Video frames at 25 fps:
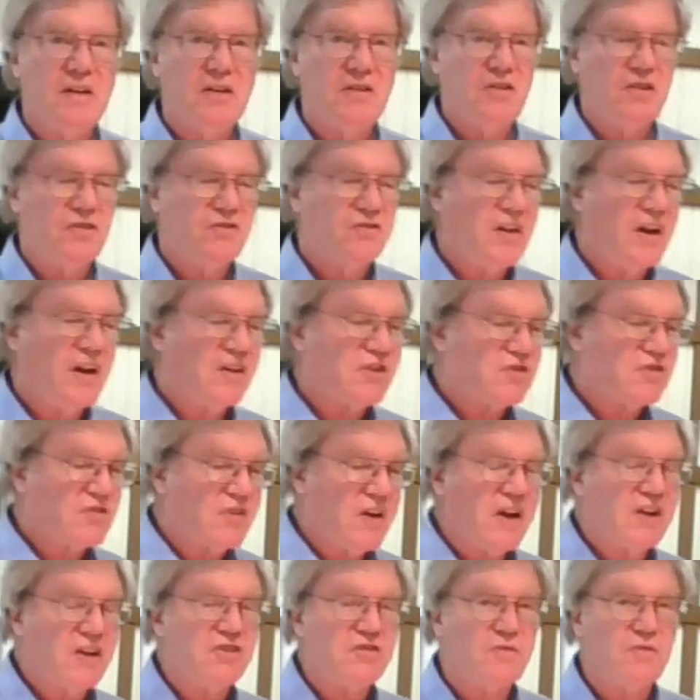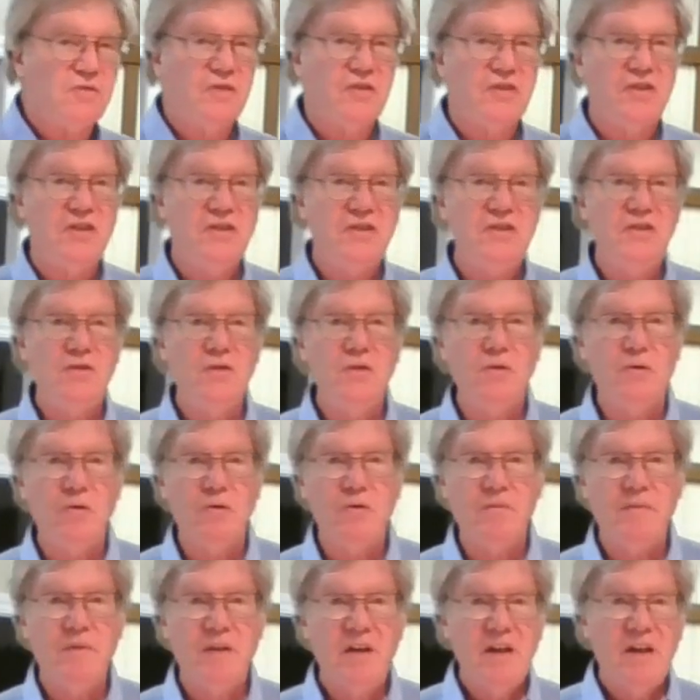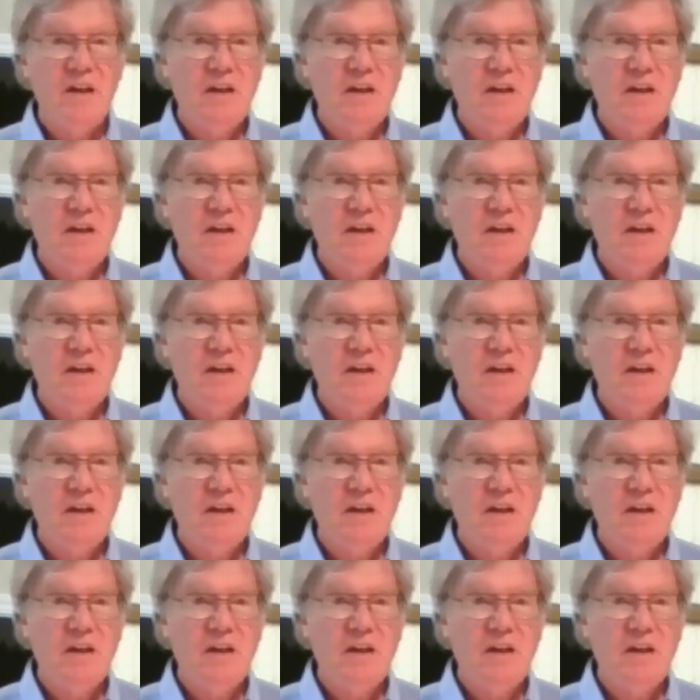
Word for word: it does not transfer to you.